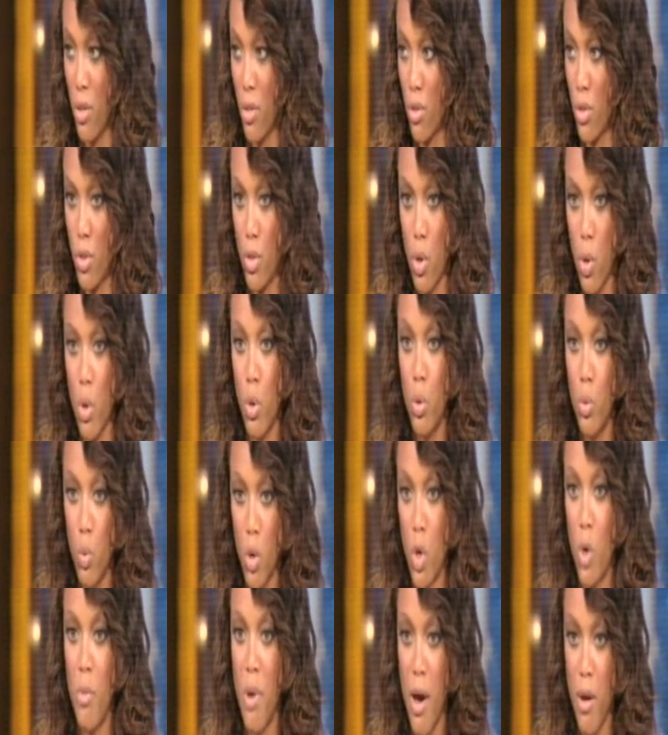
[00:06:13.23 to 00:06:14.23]
are total
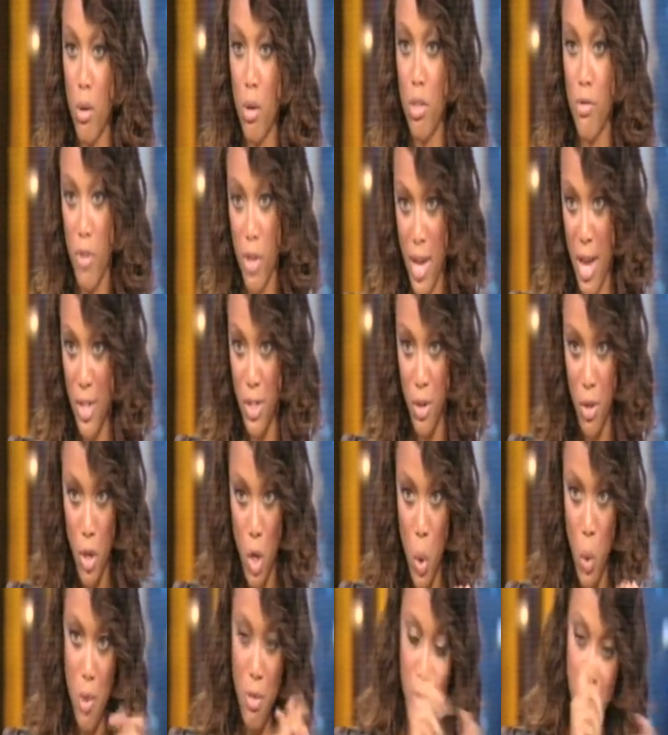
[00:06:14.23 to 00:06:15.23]
role models for guys that are
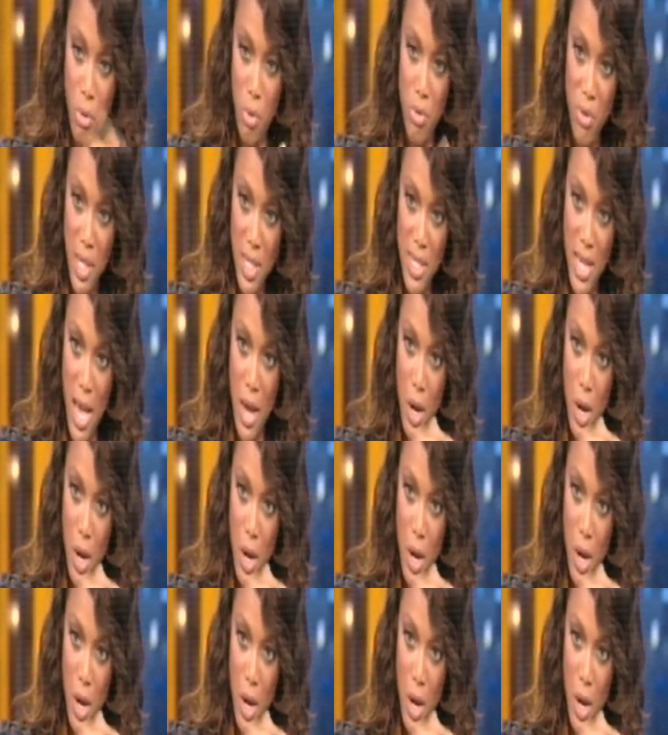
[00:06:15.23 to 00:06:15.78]
going through this